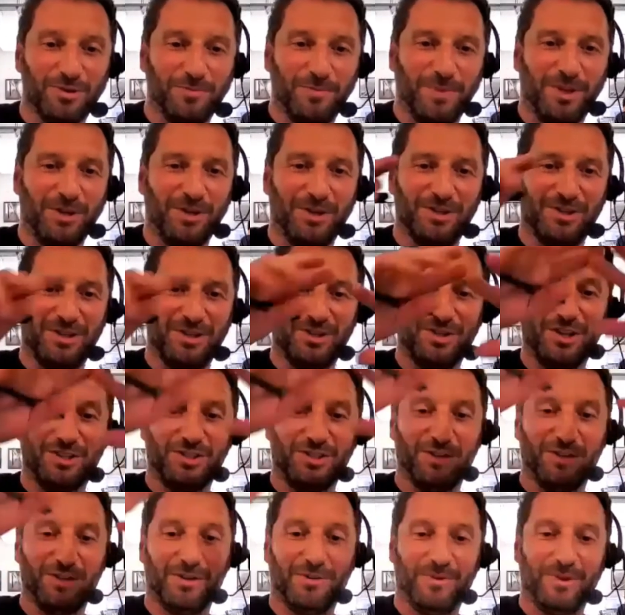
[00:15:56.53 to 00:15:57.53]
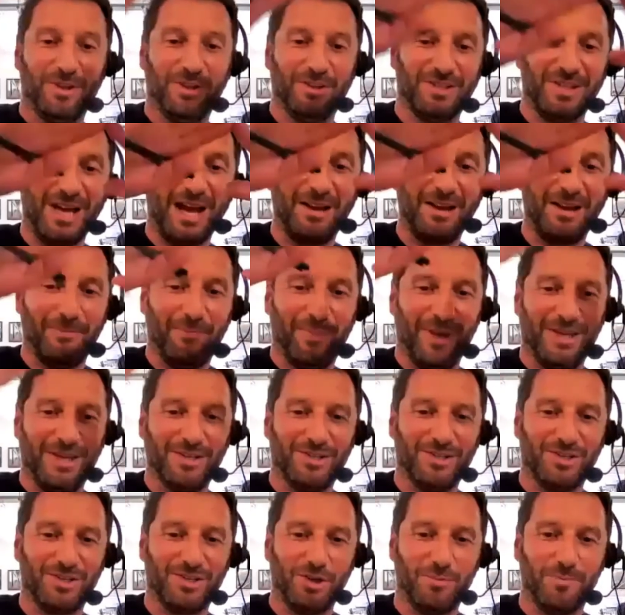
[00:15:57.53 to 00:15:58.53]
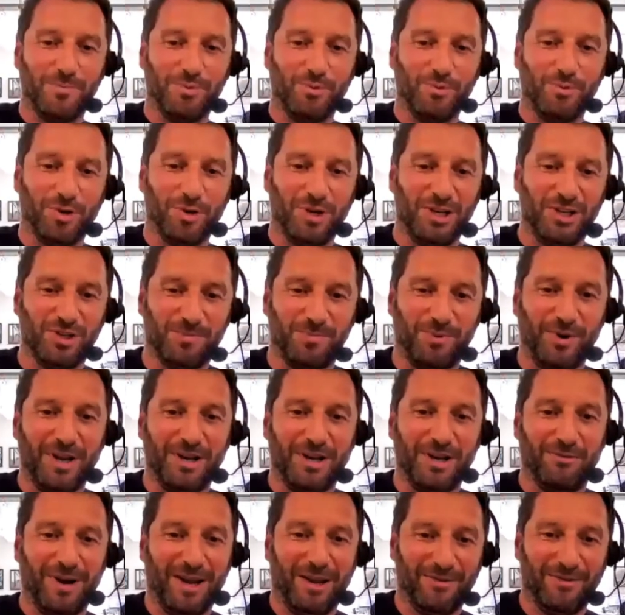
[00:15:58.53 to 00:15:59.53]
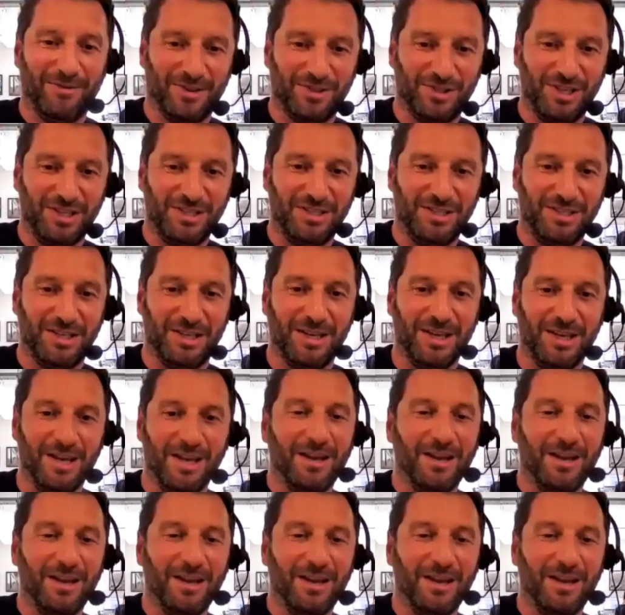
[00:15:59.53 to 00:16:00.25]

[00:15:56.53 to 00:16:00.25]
because it's the talent base is so broadly spread around the city